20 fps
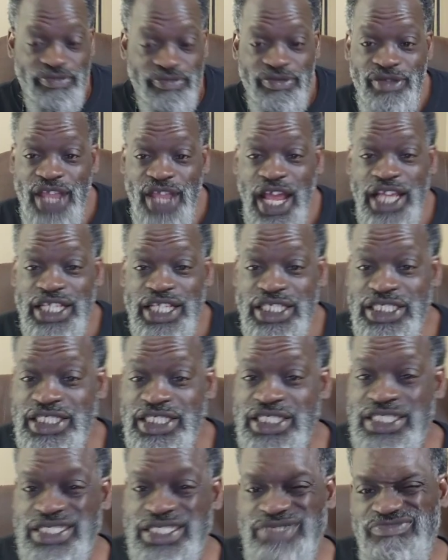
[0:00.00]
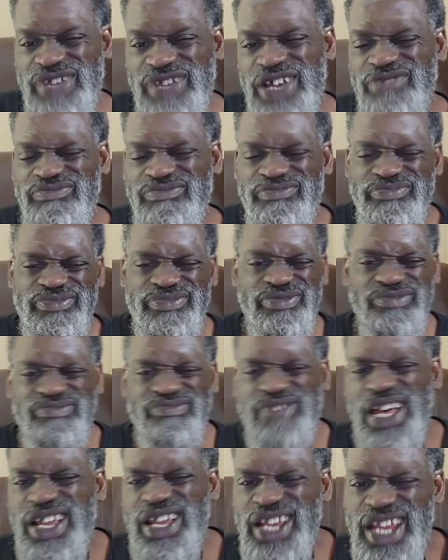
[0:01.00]
nice about
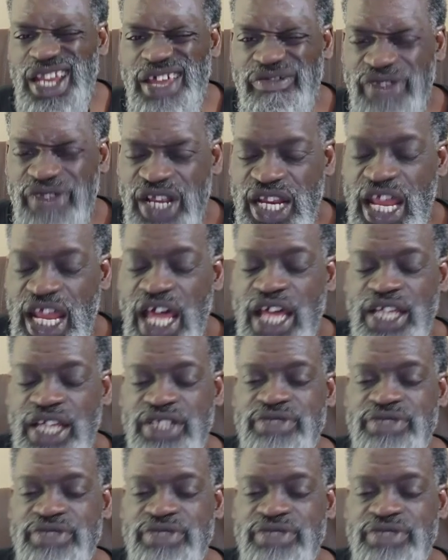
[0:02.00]
11 o'clock.